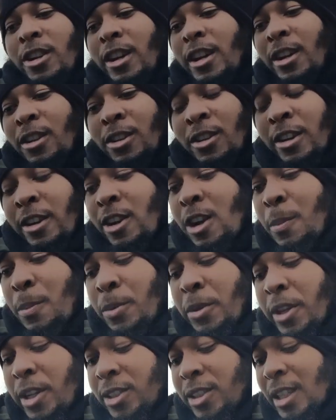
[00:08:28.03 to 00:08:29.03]
get a couple
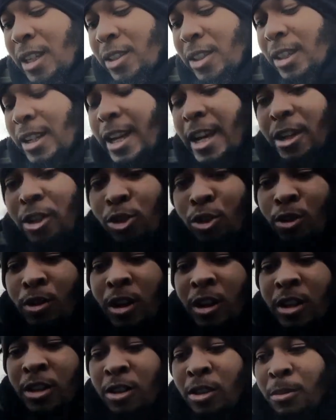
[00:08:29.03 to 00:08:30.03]
years down the line, you
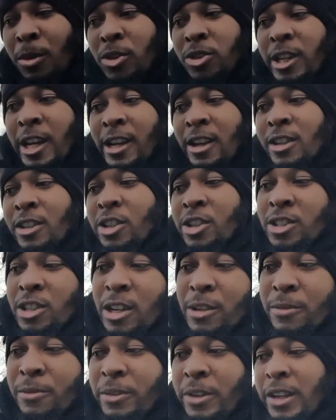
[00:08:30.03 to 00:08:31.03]
got the Most High could just
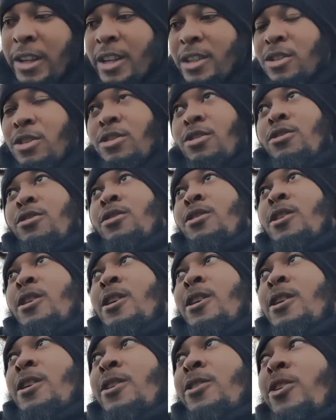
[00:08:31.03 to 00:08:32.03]
unveil it to you.
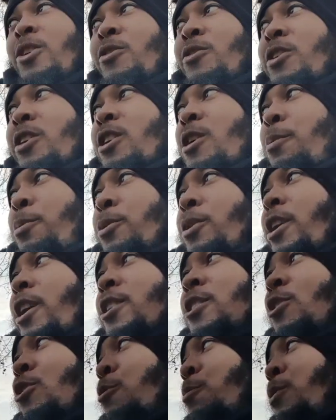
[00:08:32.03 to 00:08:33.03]
Not even a couple
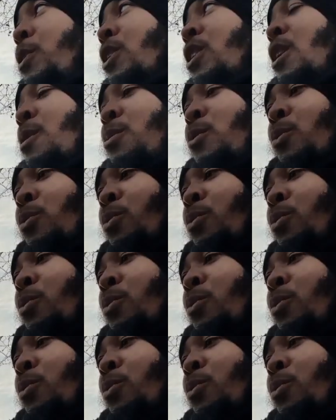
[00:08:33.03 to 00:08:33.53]
years, it could be a couple